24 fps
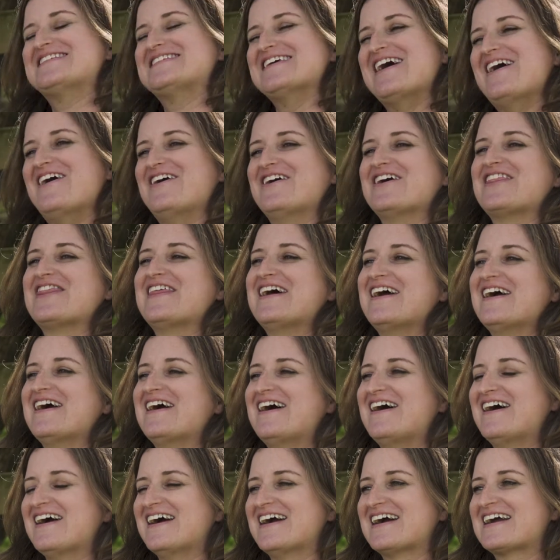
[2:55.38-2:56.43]
So there
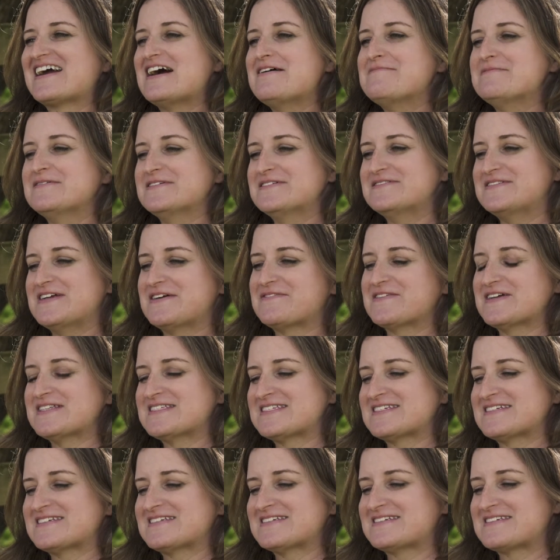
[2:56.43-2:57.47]
are a couple of
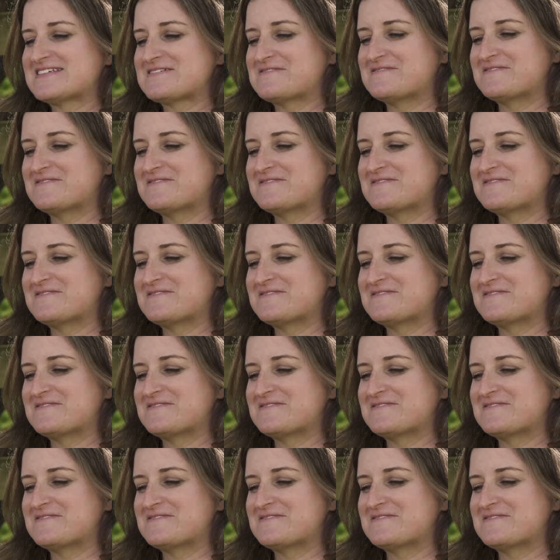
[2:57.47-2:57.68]
differences